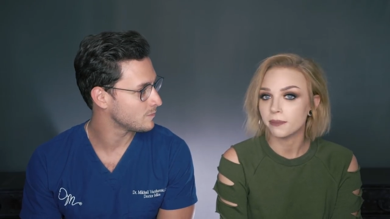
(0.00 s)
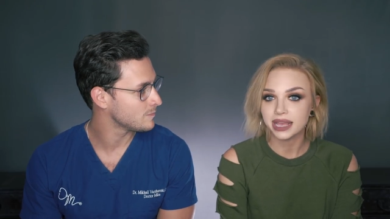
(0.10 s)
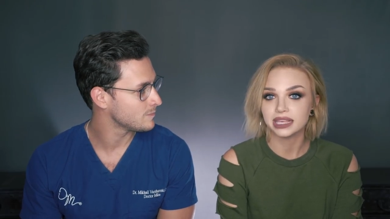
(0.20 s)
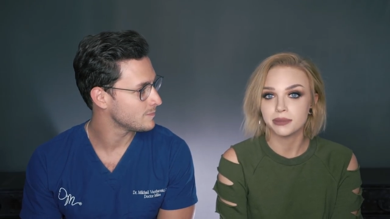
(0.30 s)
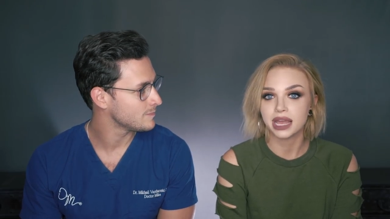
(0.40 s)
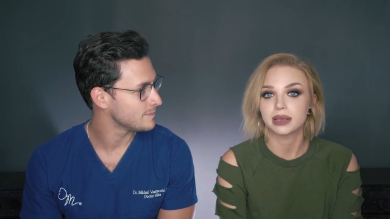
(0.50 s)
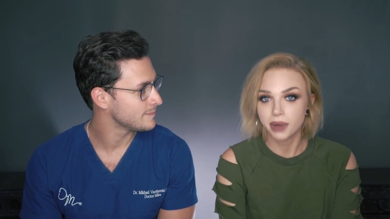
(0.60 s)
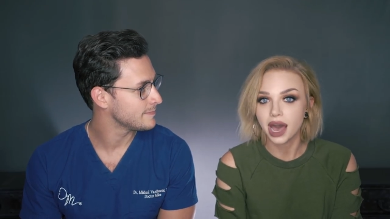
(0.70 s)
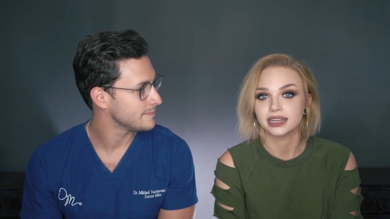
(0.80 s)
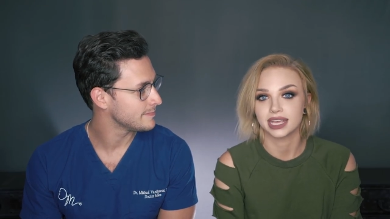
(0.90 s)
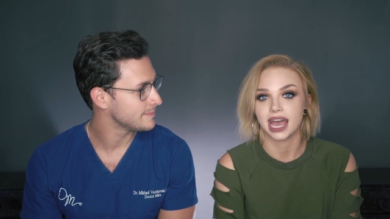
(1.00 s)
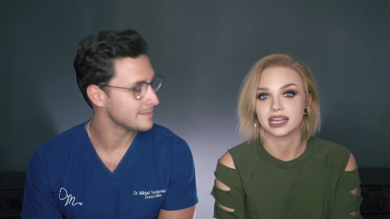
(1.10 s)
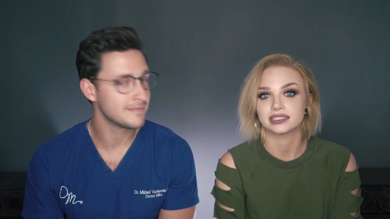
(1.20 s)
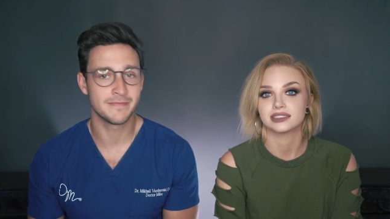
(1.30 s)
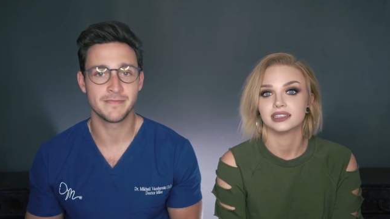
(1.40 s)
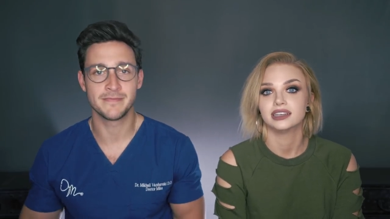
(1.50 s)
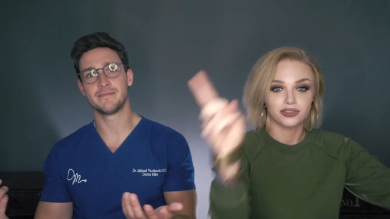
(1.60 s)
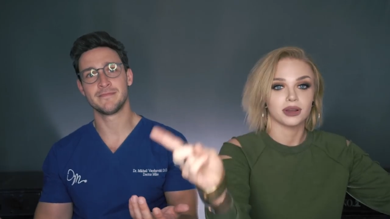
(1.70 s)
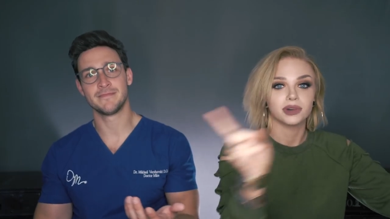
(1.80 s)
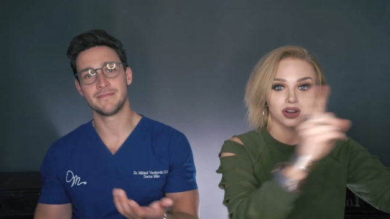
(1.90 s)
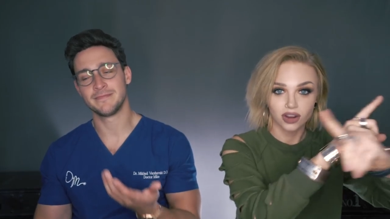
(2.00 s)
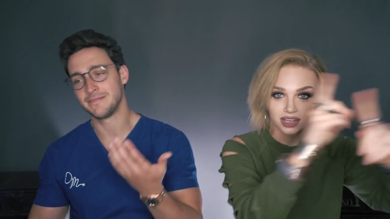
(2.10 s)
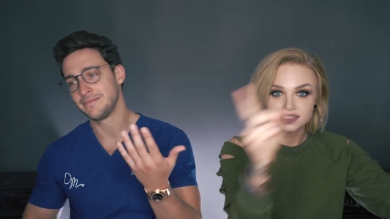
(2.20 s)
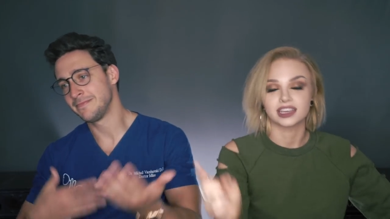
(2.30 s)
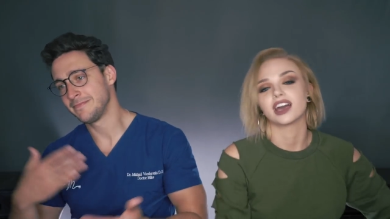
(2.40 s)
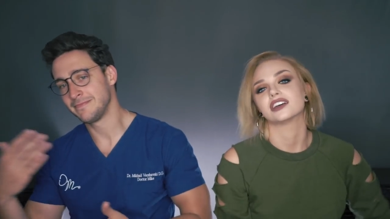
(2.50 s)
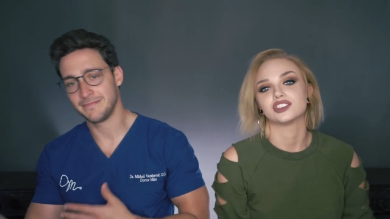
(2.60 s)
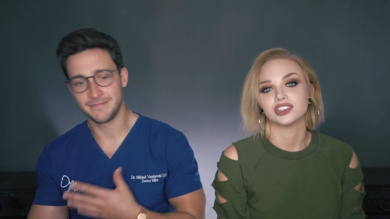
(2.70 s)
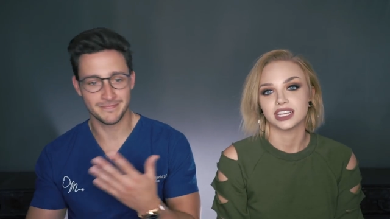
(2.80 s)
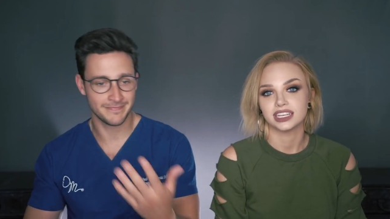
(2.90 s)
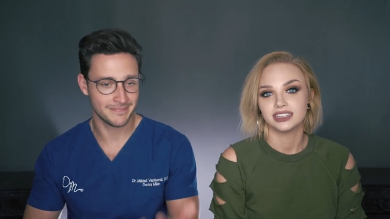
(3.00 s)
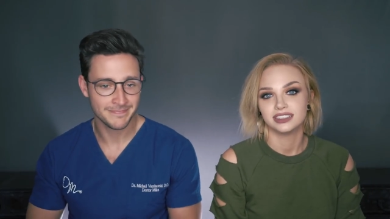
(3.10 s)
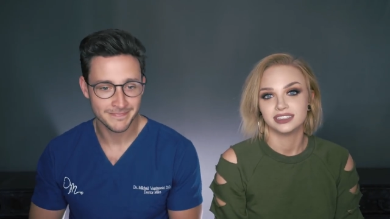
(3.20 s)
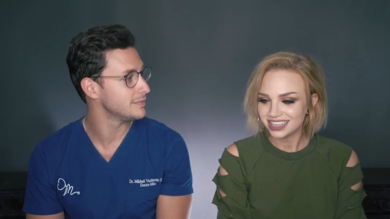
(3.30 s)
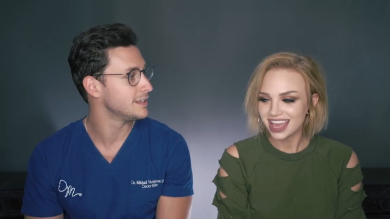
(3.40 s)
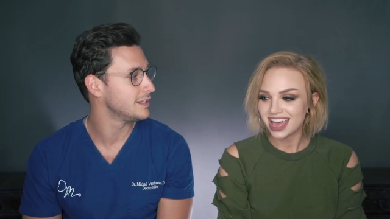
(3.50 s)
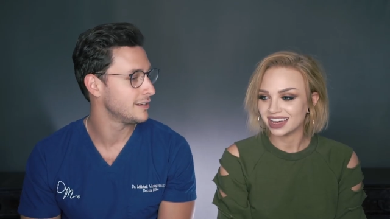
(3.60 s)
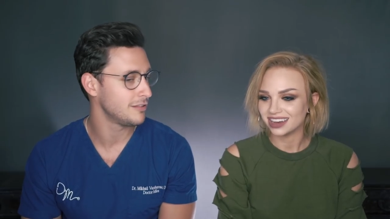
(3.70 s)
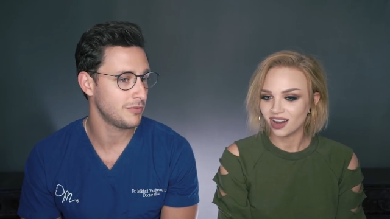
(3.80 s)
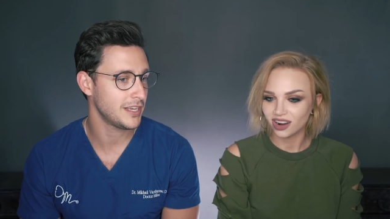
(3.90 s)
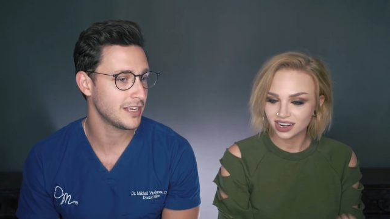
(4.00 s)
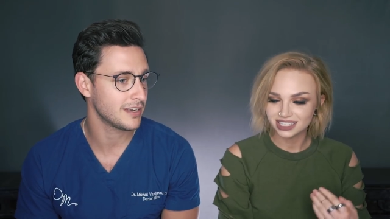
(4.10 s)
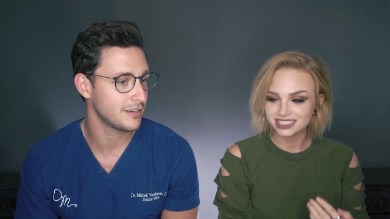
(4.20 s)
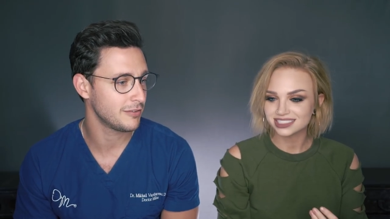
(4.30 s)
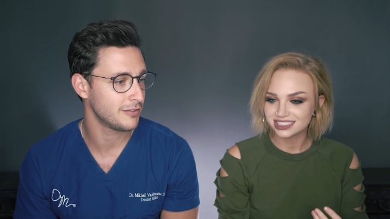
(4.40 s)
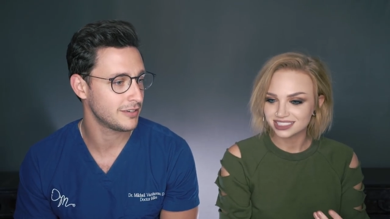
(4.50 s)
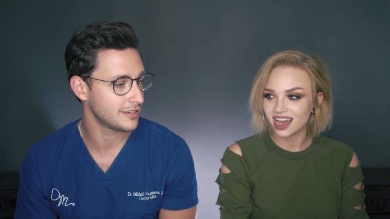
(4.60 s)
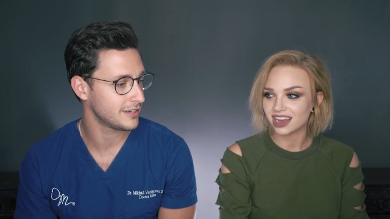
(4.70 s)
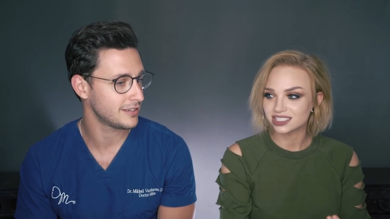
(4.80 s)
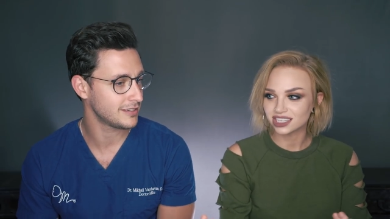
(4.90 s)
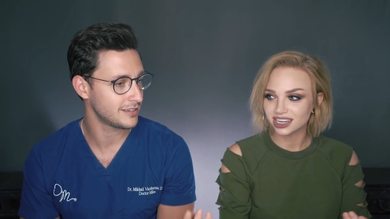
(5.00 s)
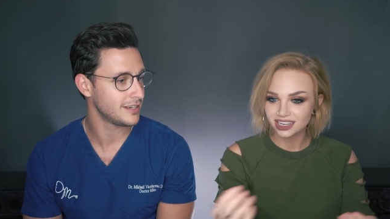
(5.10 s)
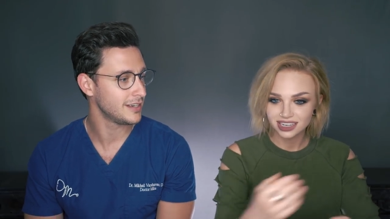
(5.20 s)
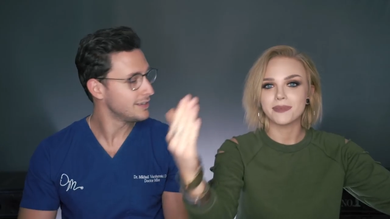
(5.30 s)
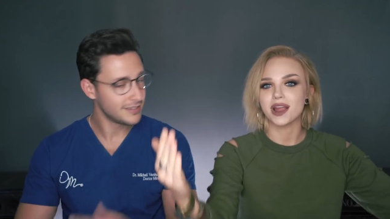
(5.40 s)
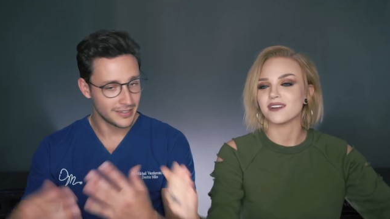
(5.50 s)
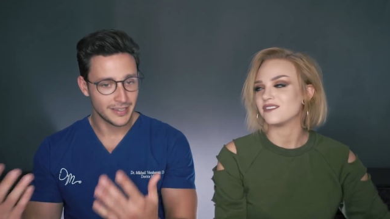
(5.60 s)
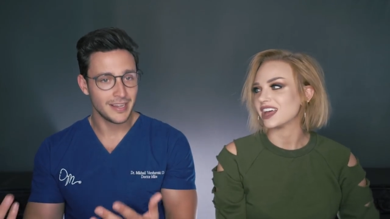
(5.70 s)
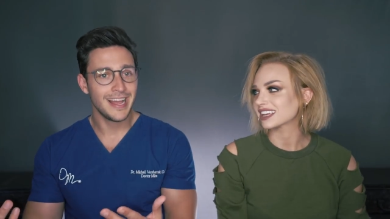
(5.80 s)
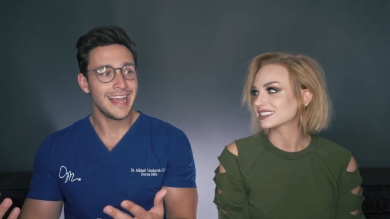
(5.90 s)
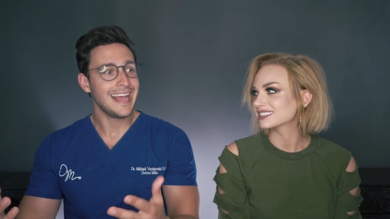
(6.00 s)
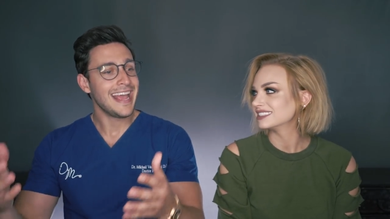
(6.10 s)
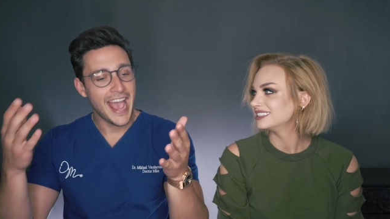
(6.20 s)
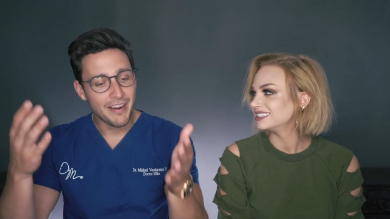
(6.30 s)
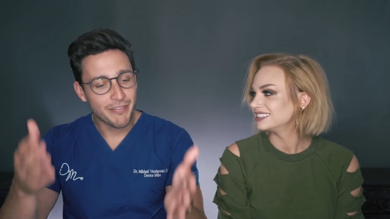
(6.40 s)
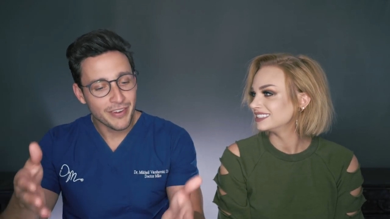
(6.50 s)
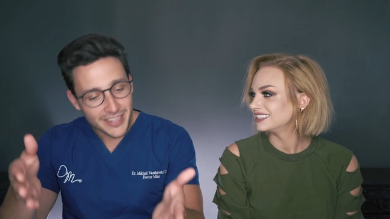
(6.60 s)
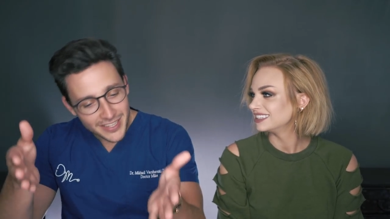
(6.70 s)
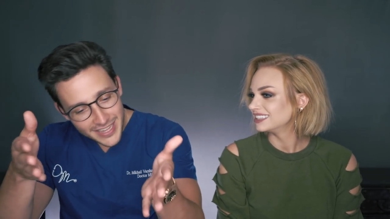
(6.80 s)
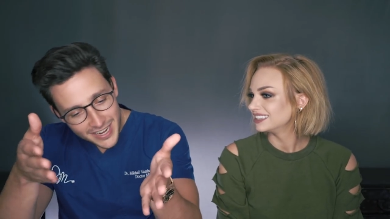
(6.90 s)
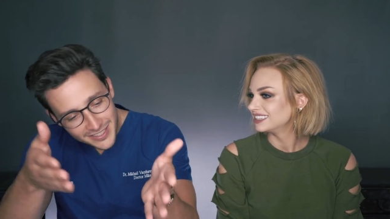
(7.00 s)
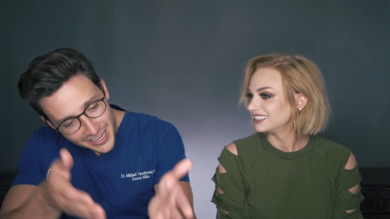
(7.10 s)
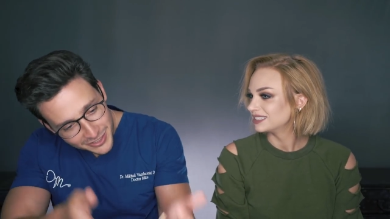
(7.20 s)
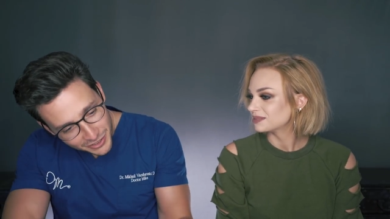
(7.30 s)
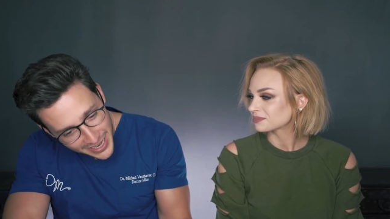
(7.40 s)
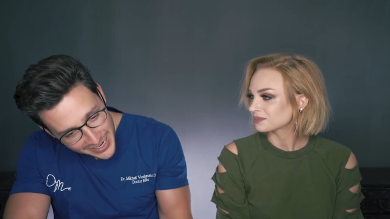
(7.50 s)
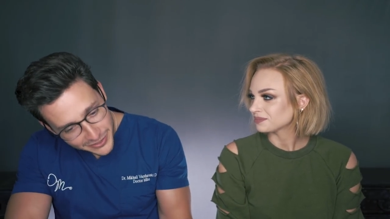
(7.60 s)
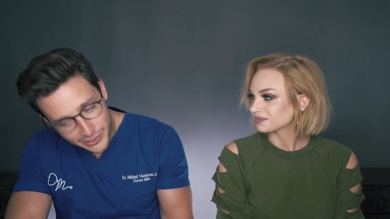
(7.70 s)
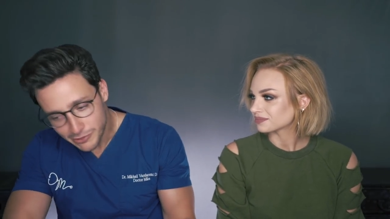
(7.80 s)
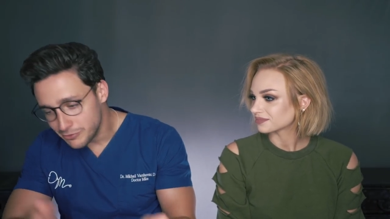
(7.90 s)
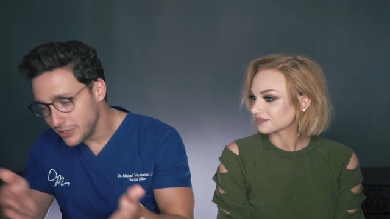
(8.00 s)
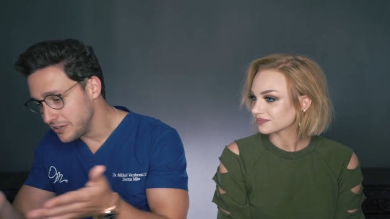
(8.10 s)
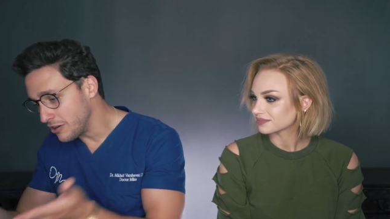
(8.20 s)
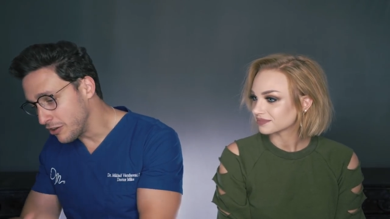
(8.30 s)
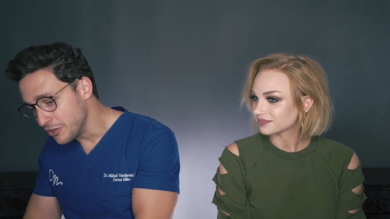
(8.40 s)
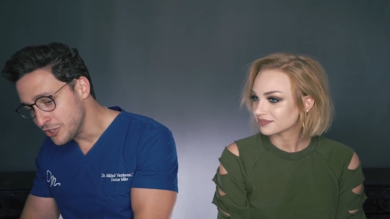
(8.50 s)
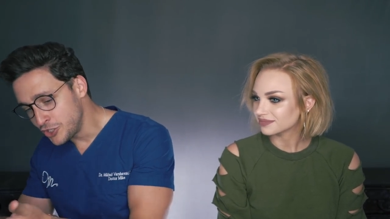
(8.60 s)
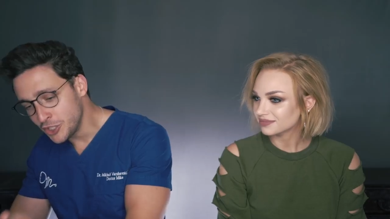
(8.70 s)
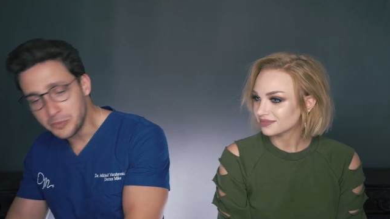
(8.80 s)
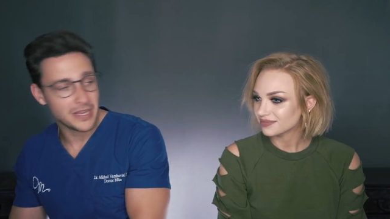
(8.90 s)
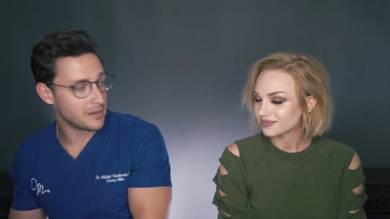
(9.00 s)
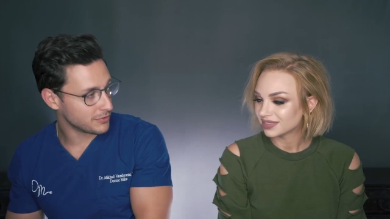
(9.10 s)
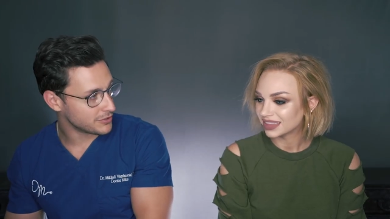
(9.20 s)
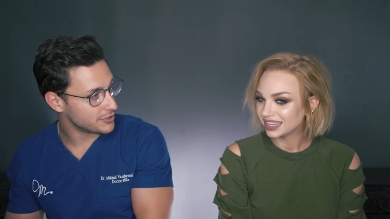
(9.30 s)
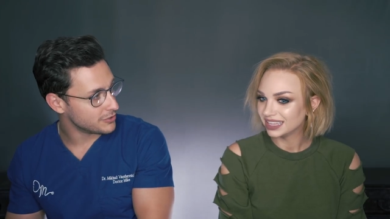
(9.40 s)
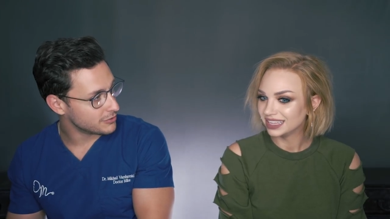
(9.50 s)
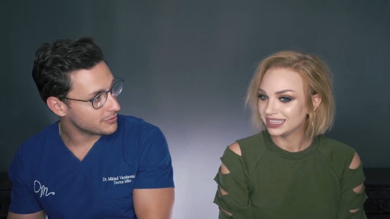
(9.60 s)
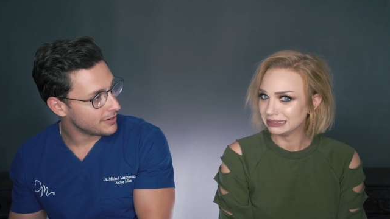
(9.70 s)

Speaker 1: Mykie Mike podcast from across the country. Yeah.
Speaker 2: Artist, doctor, perfect. Everything that a doctor can't do, an artist should be able to do.